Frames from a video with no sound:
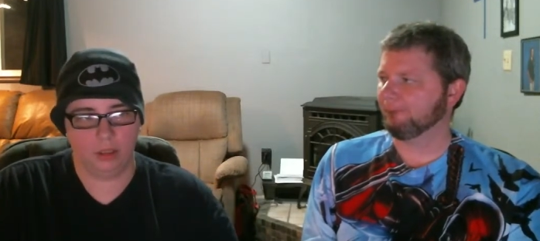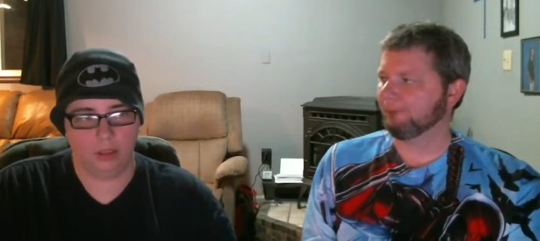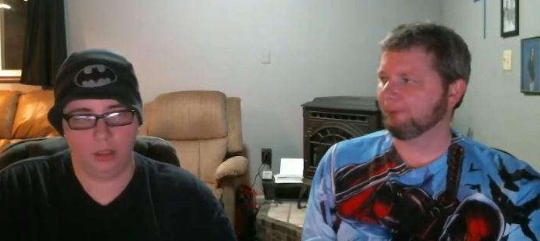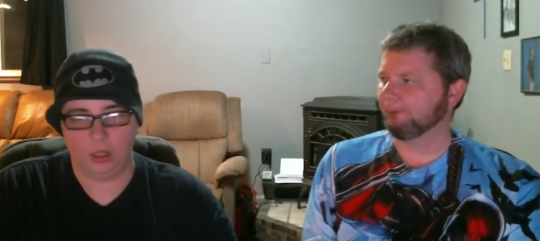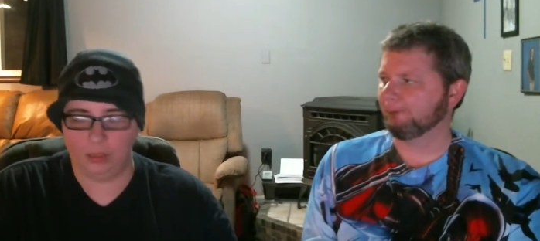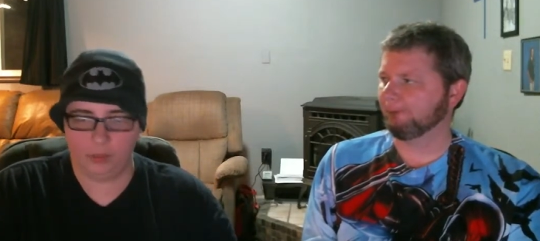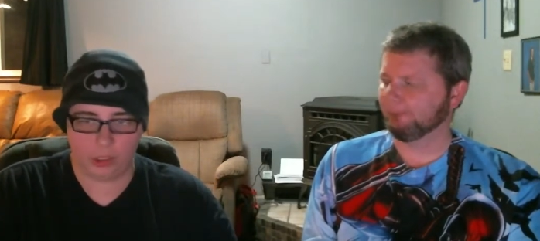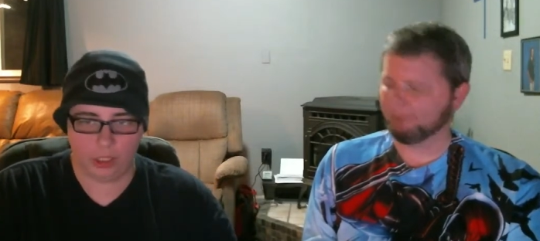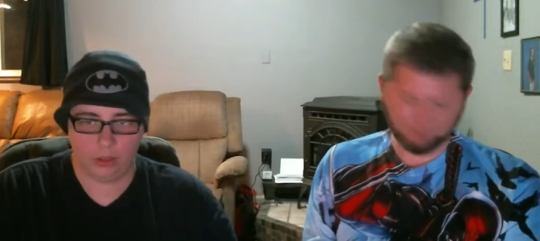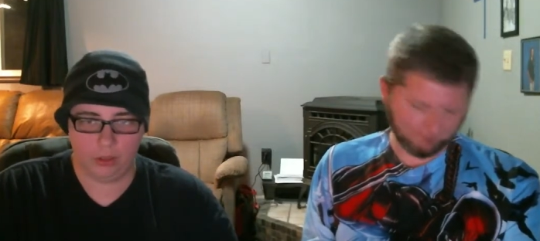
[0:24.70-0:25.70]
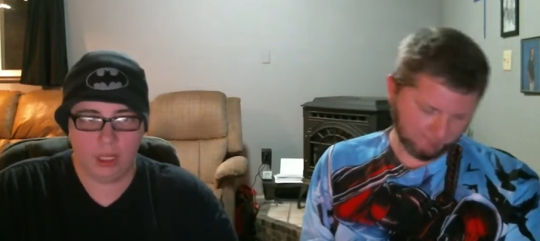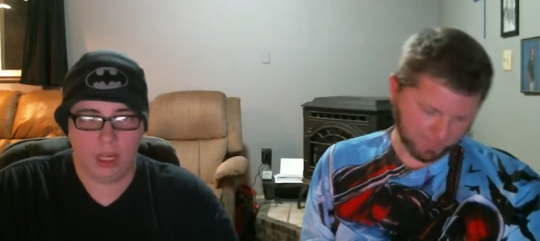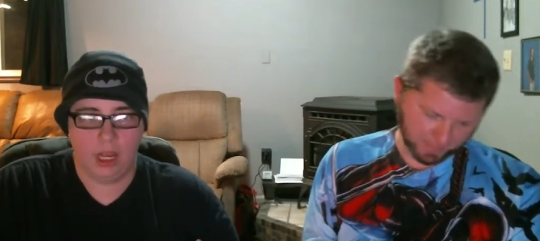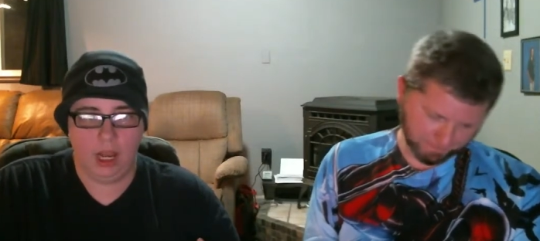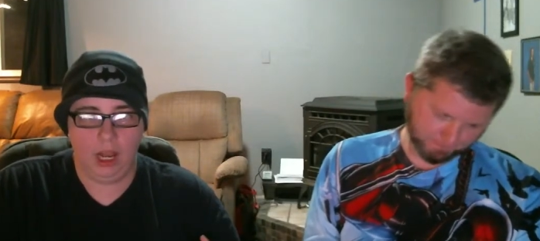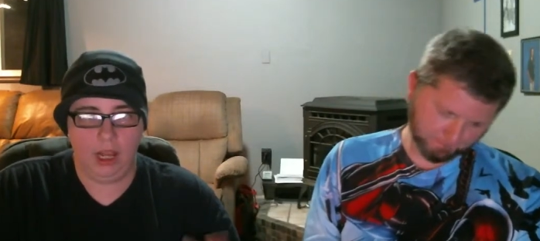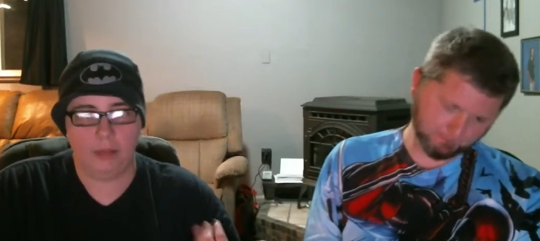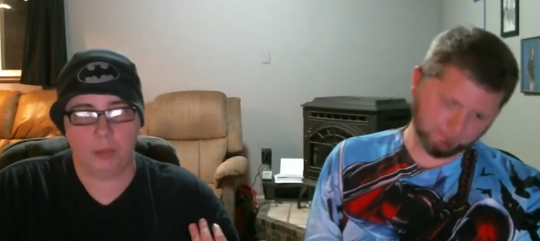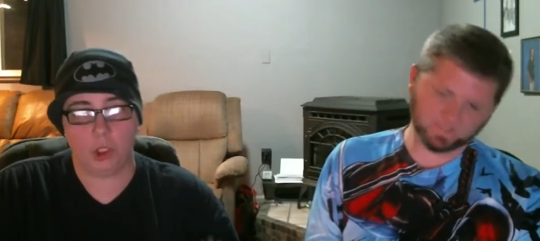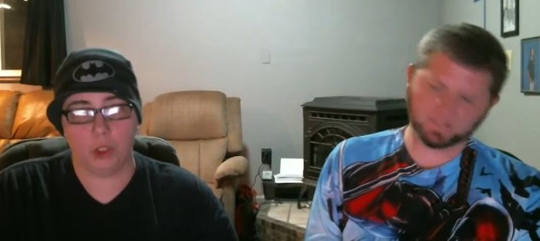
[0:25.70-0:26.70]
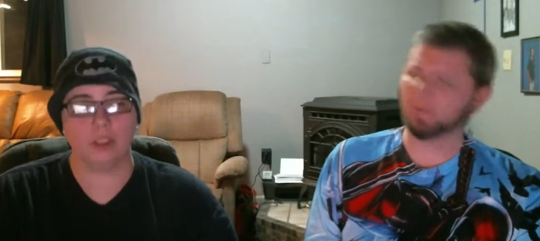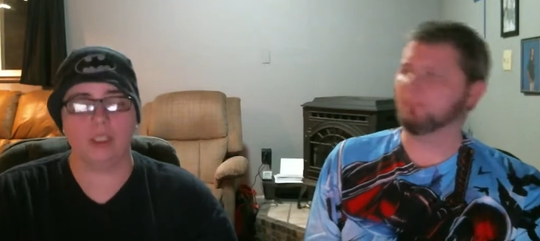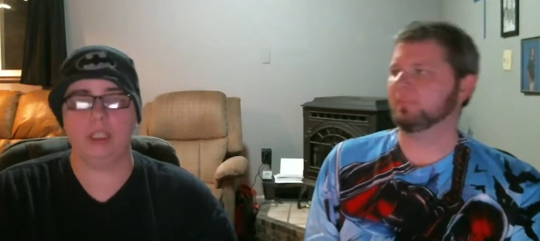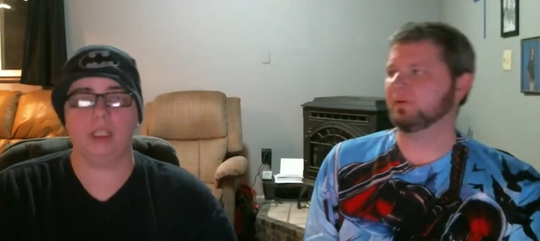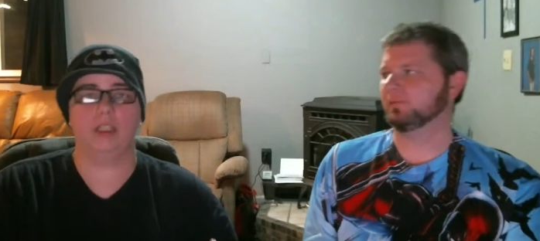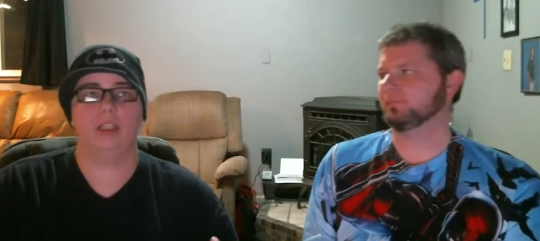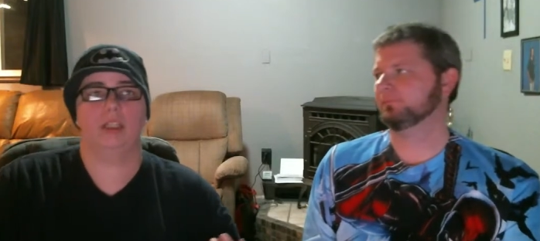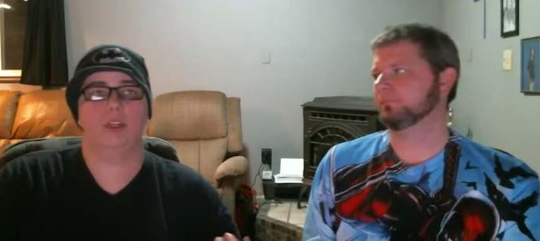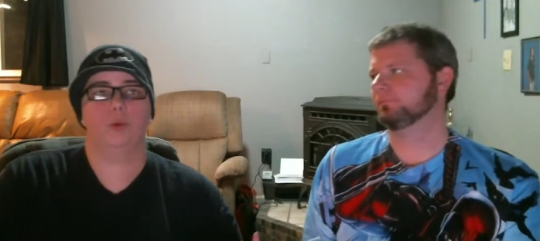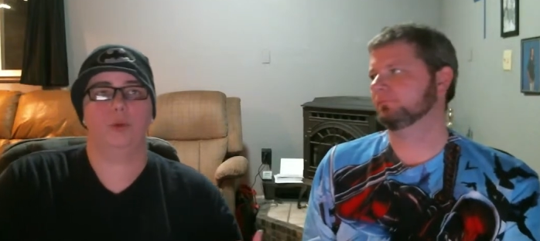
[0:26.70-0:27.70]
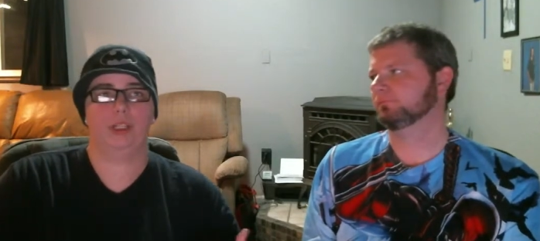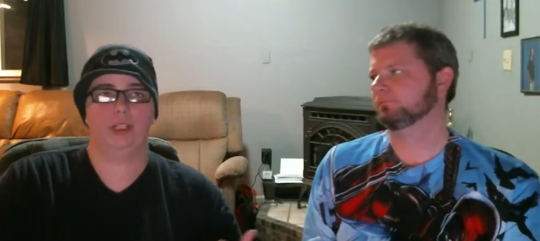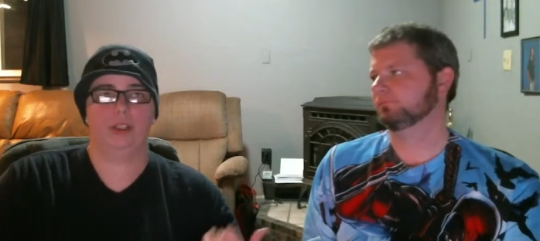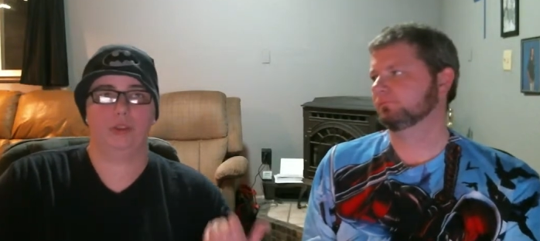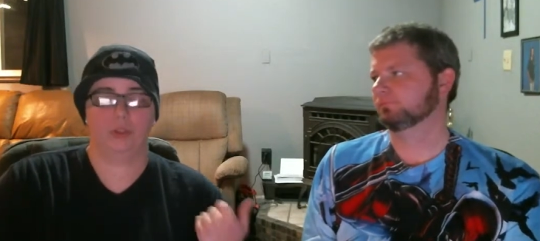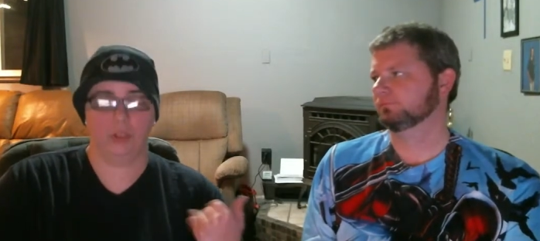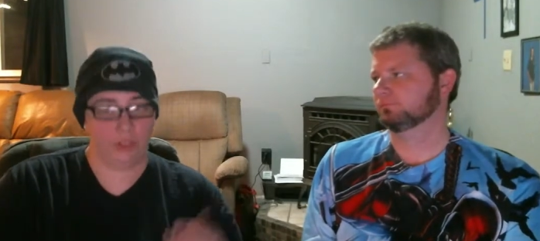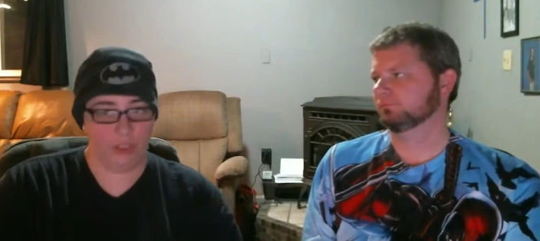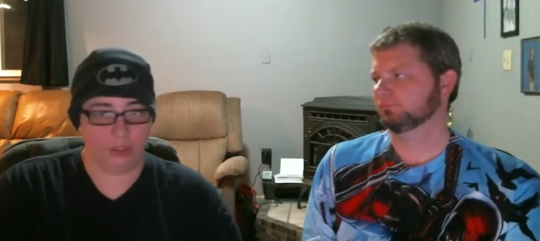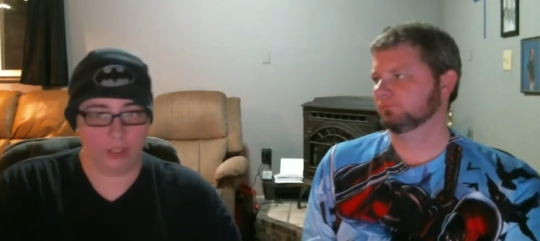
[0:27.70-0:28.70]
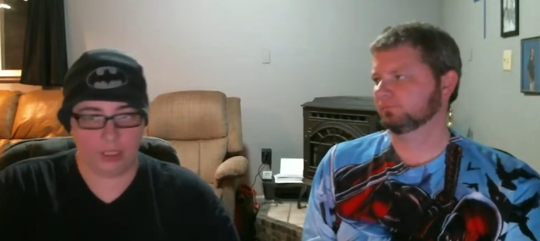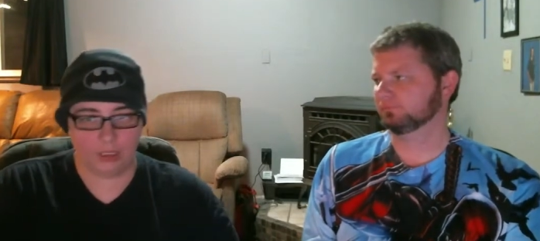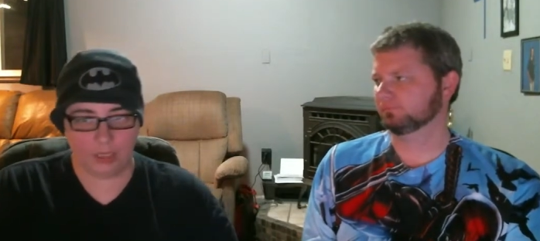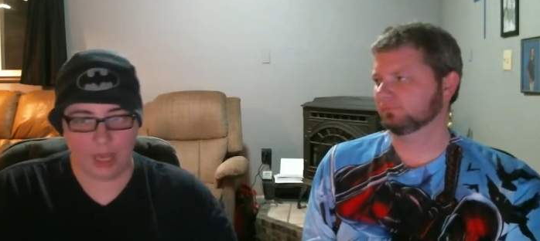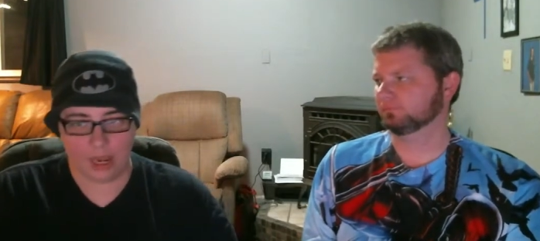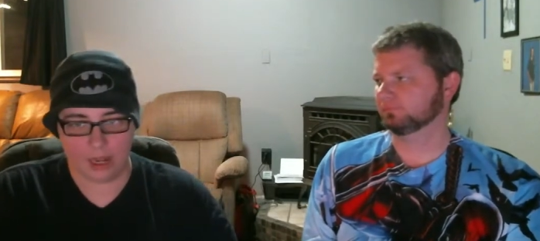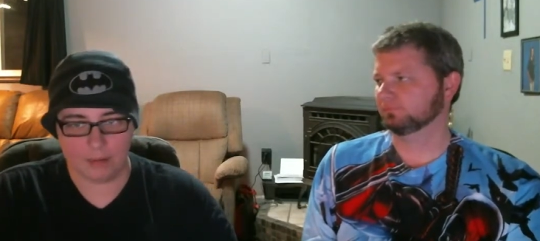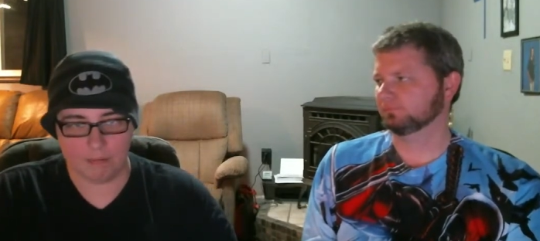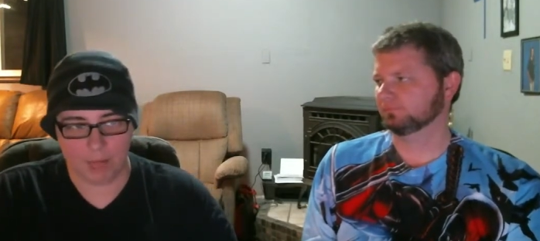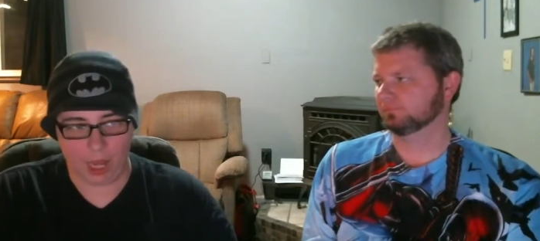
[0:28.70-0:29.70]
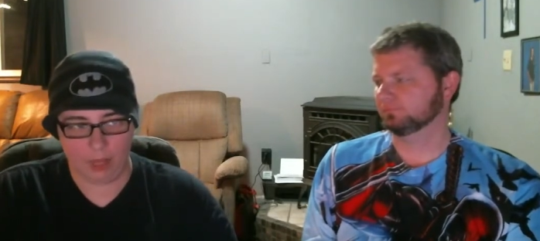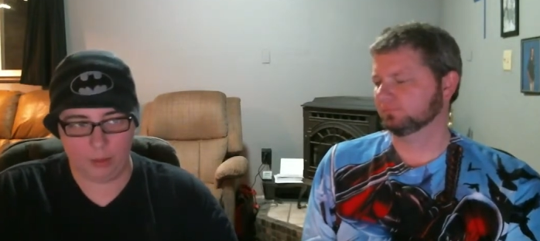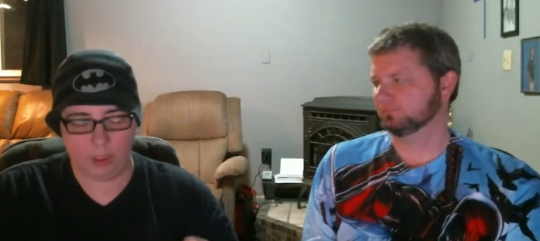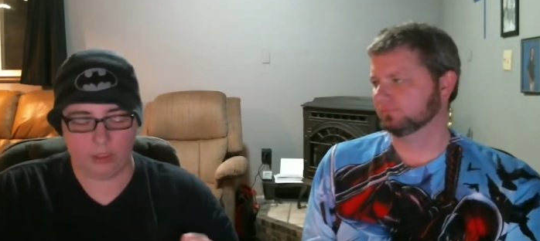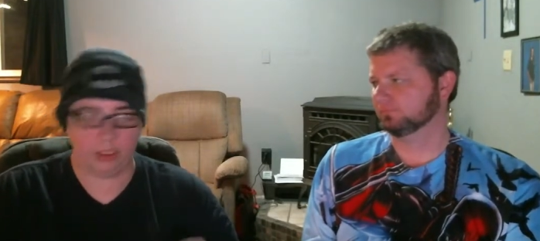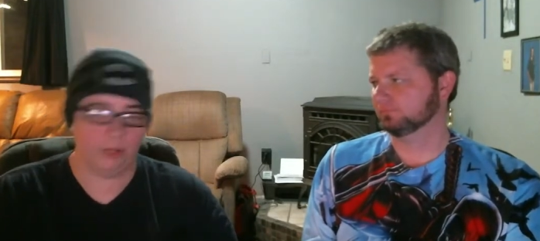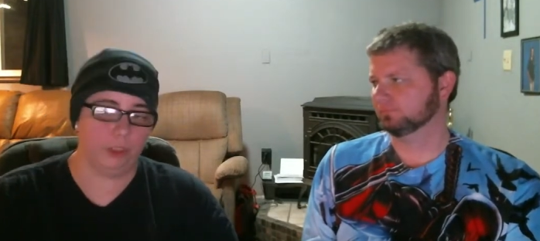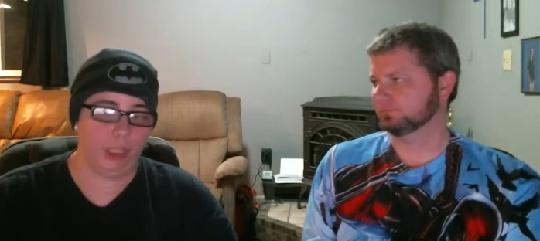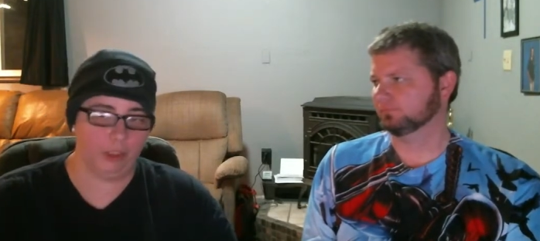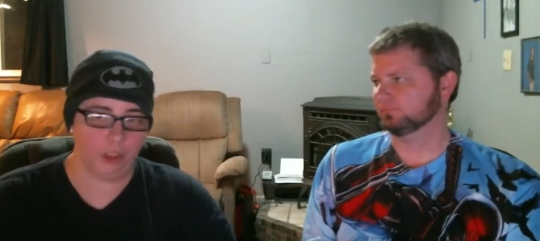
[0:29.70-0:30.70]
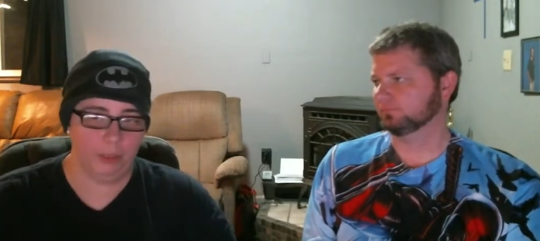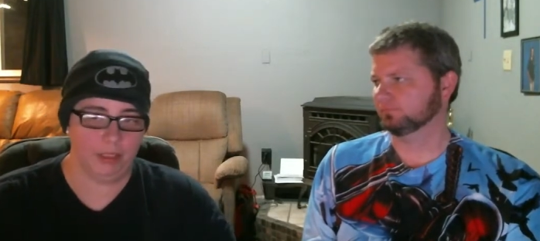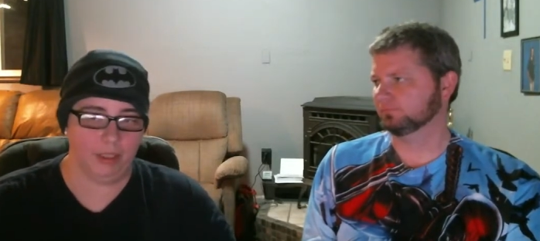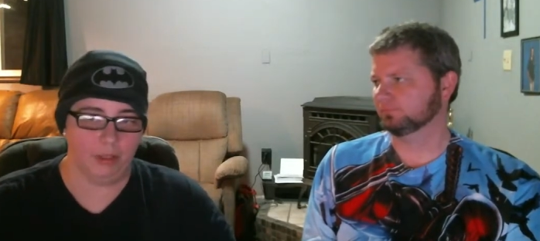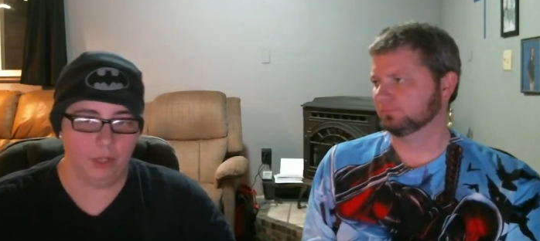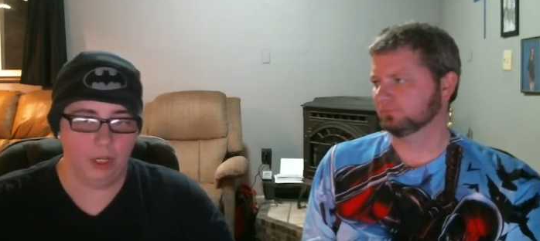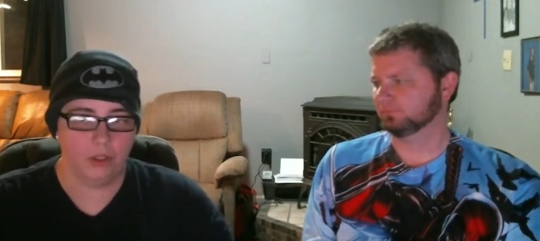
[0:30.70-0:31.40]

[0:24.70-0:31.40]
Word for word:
Speaker 1: all of the show. Yep. I am currently reading the series, and I'm self-challenging myself to